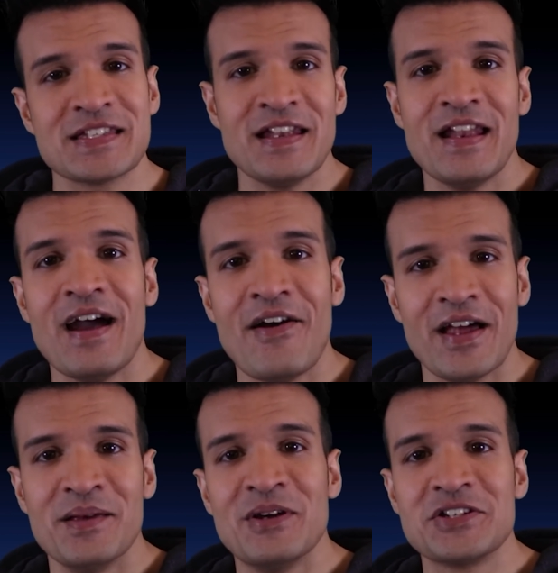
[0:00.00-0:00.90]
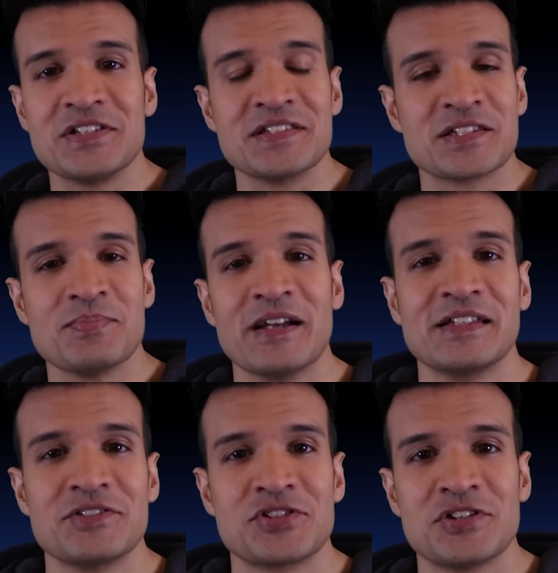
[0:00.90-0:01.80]
in and out animations as
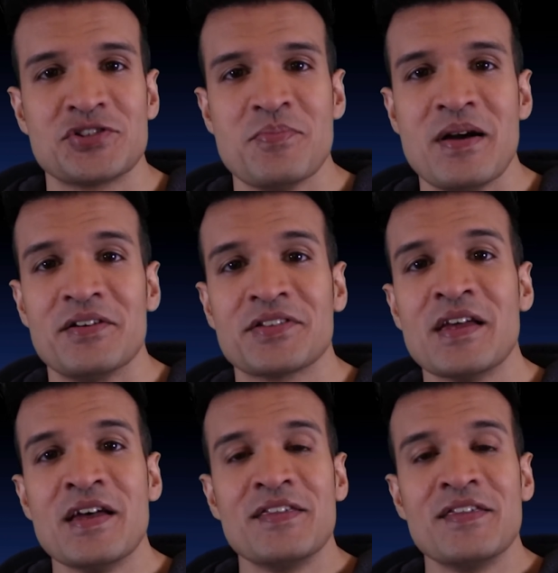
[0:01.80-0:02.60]
Smackdown Shut Your Mouth,